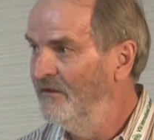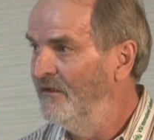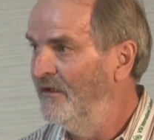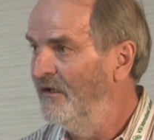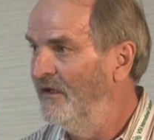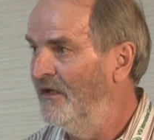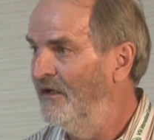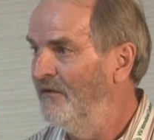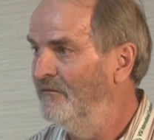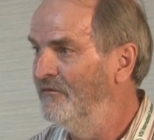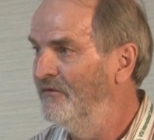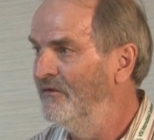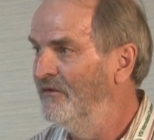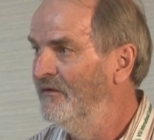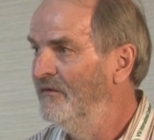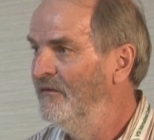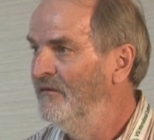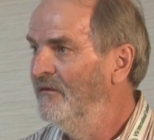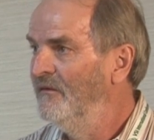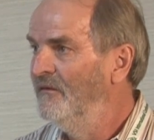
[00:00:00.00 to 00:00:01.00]
And
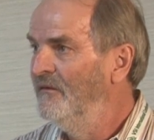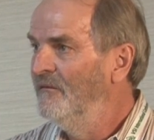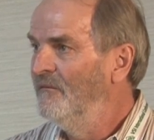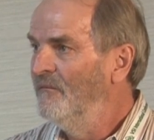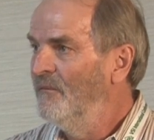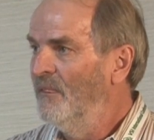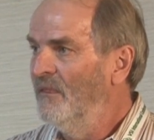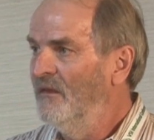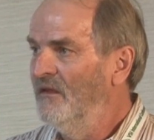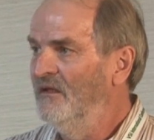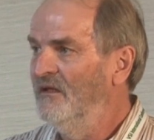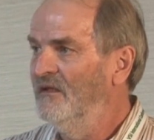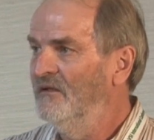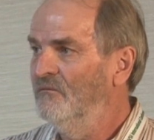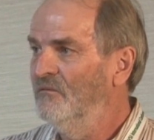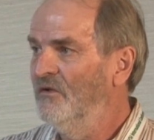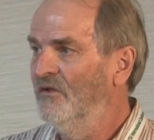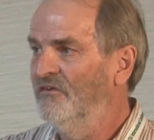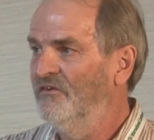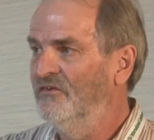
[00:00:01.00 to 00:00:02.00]
it
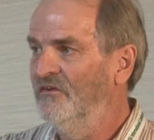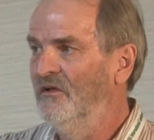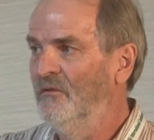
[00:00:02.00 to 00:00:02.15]
was,